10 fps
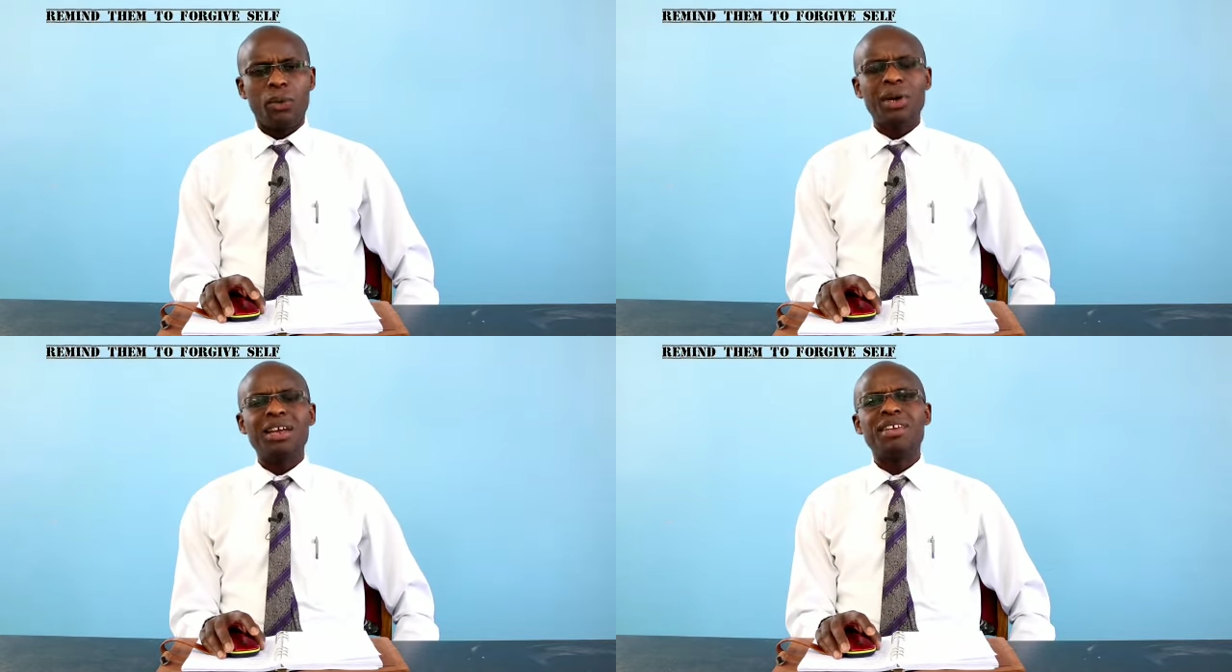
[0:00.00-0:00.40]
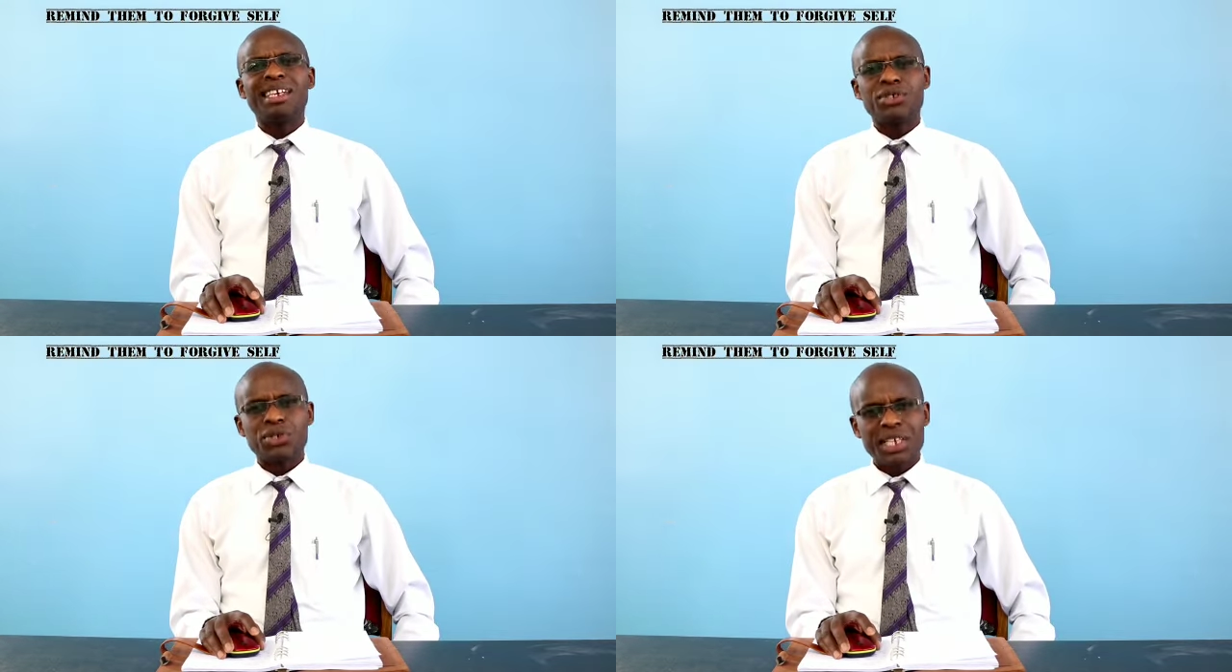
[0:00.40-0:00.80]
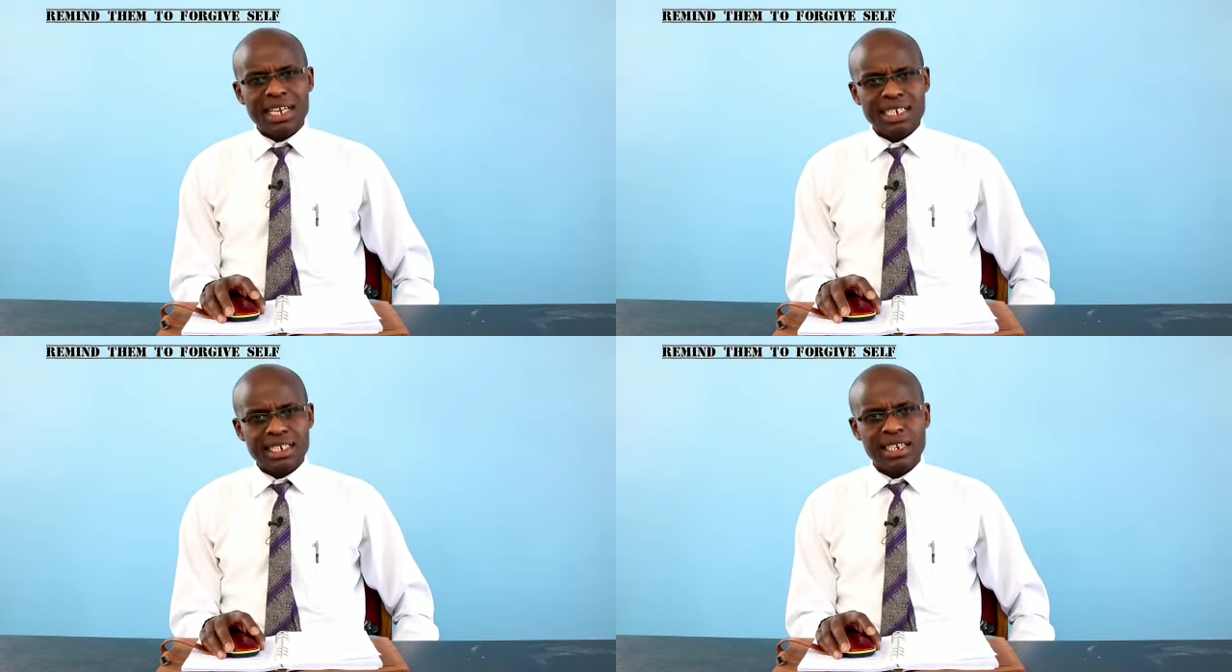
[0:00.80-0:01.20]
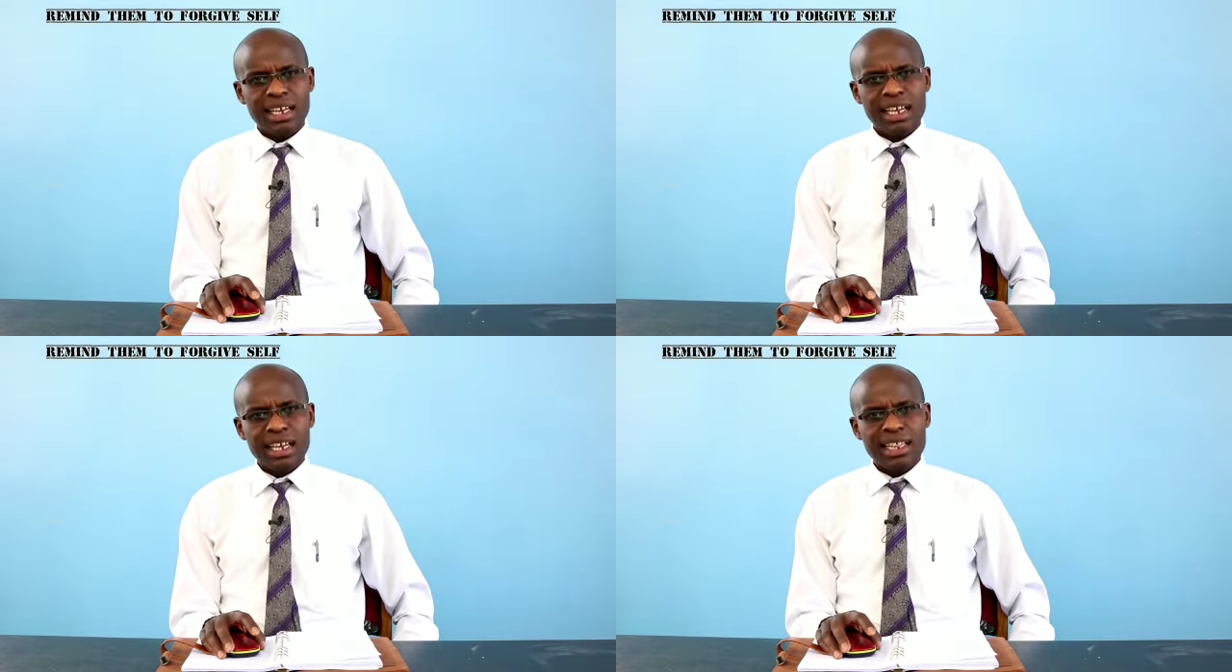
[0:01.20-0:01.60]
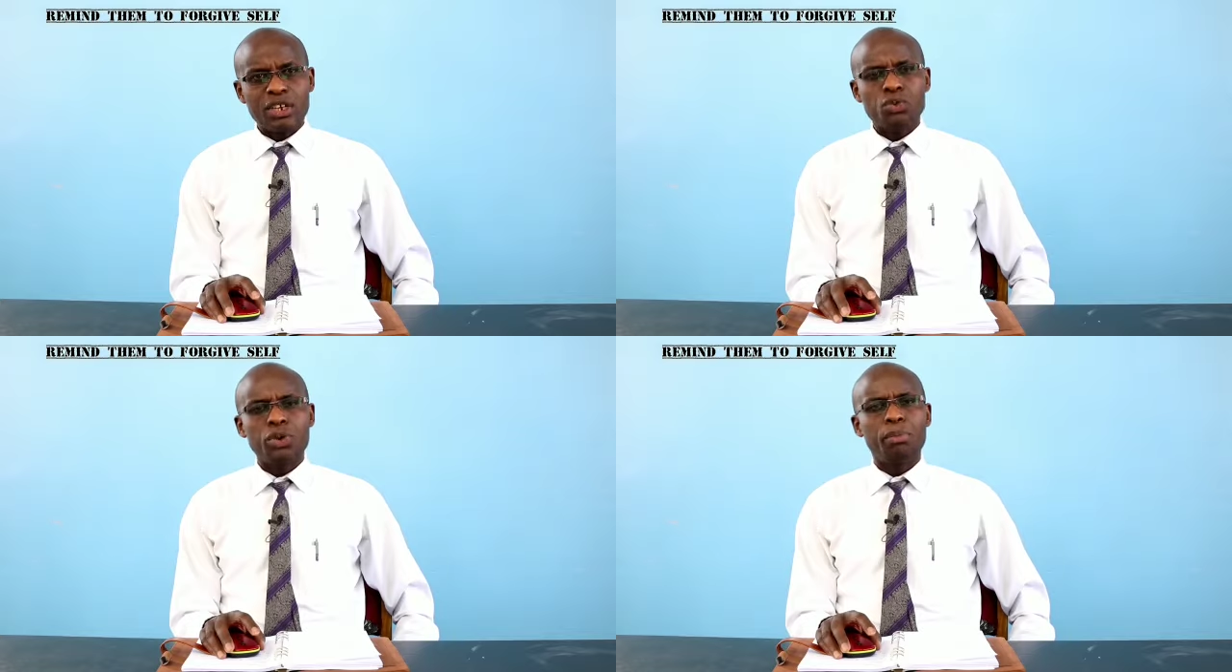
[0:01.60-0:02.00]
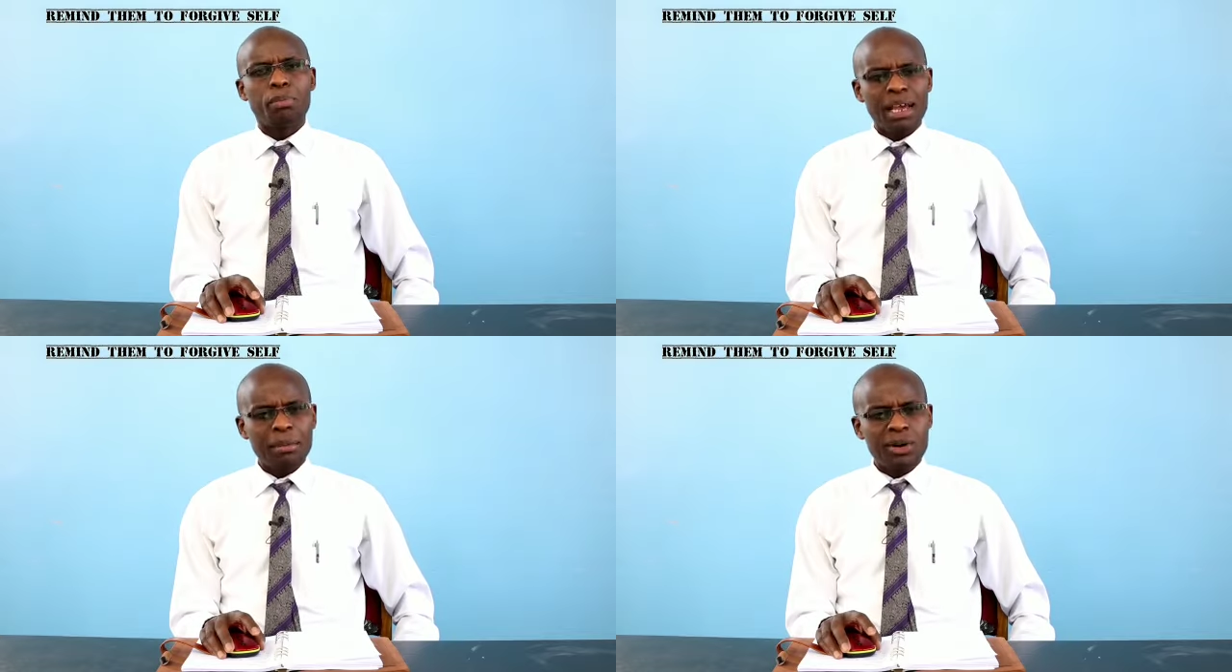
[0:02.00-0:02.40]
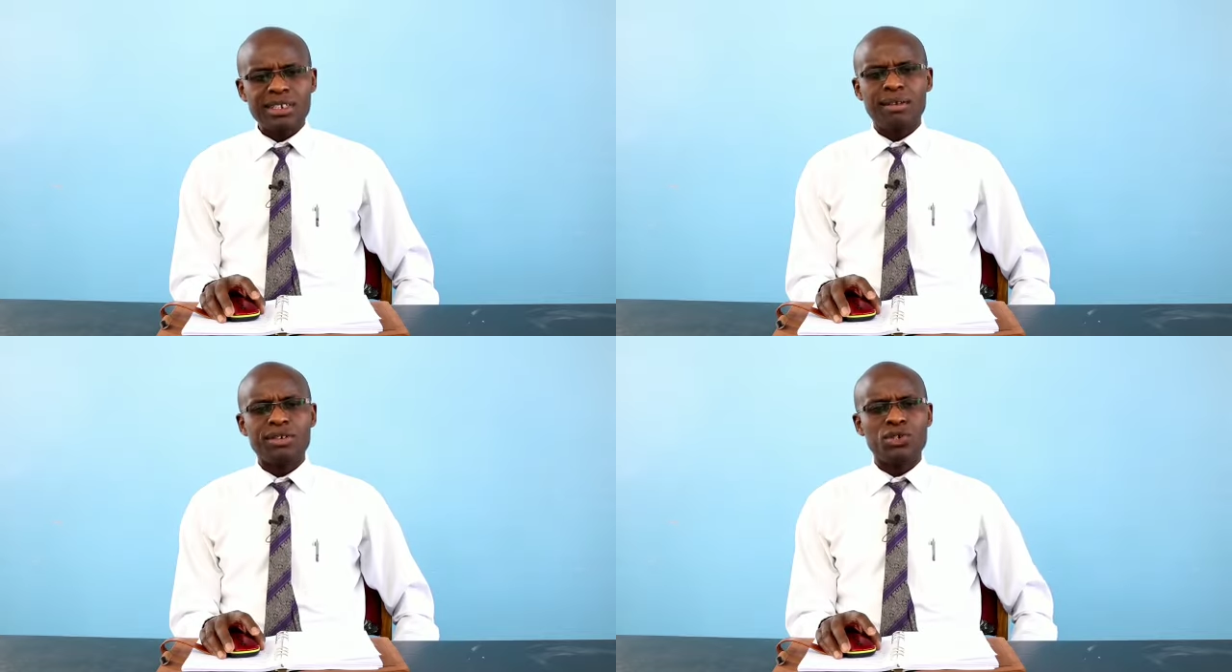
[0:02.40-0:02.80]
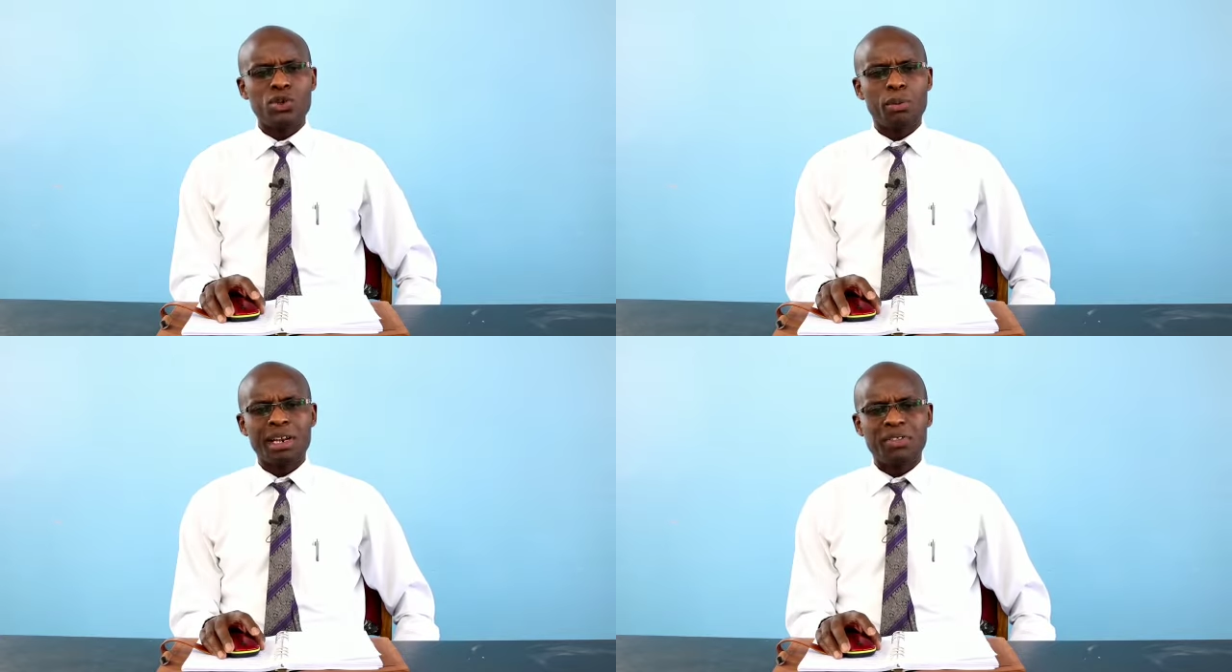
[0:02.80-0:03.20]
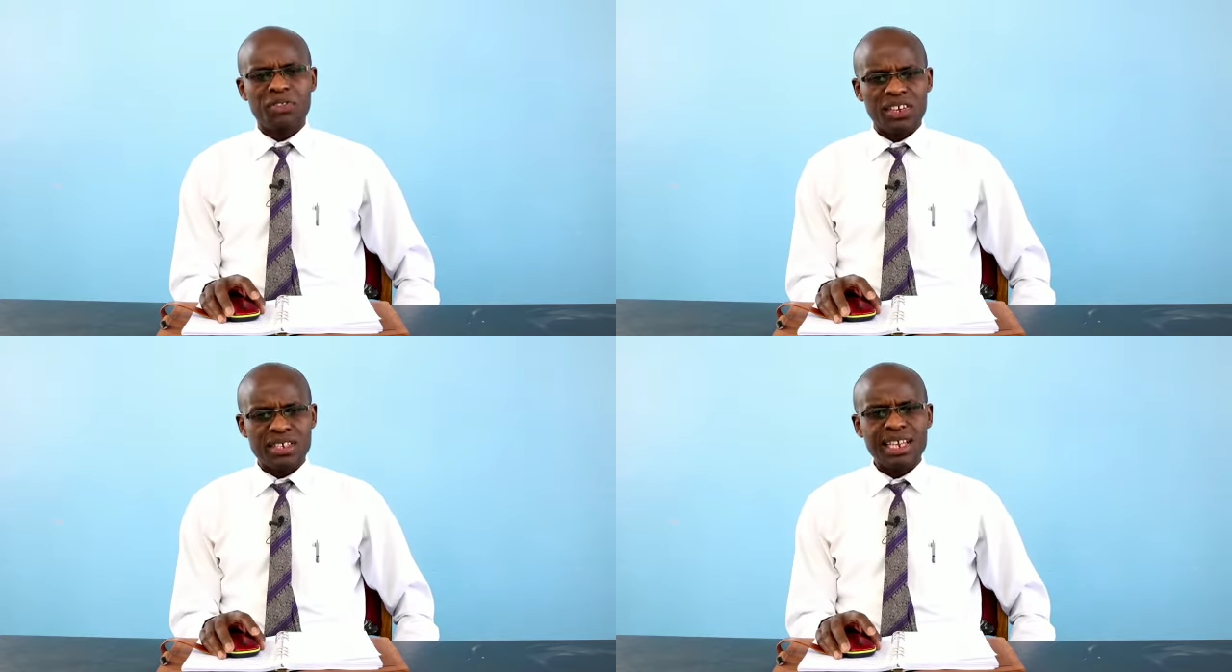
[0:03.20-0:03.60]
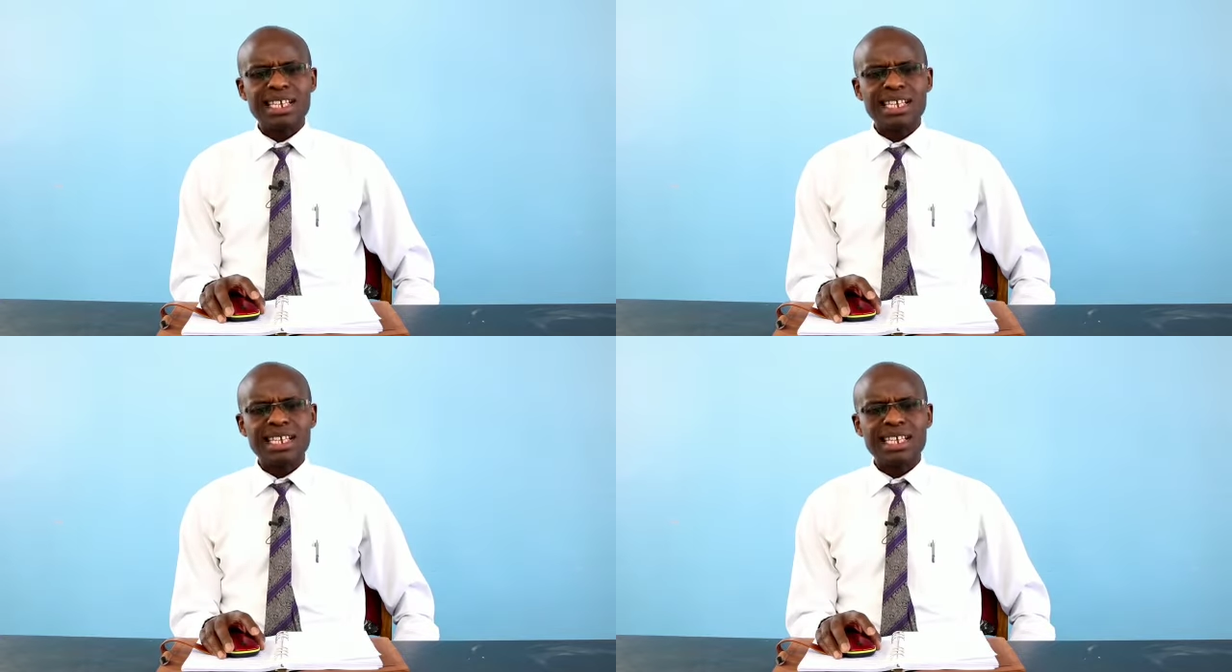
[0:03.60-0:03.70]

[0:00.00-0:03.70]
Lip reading: We live in a society that we blame ourselves in so many things.